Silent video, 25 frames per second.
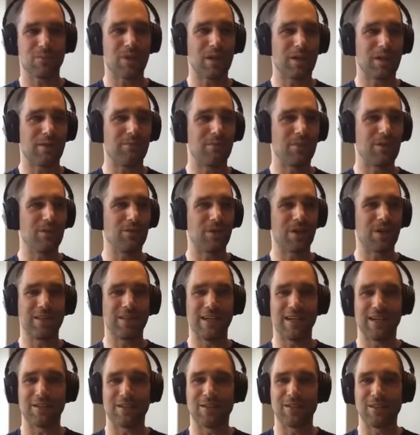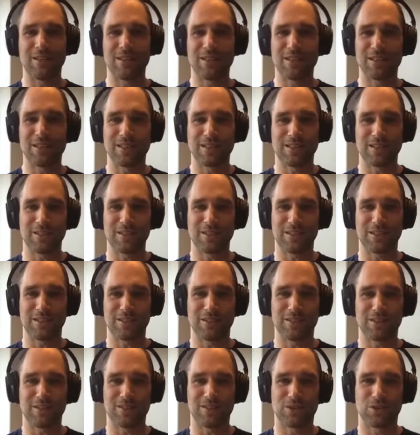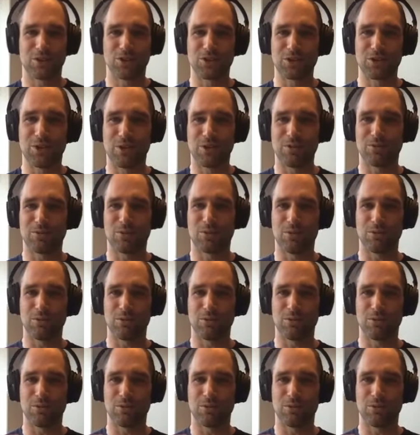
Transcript: midway there, and not going from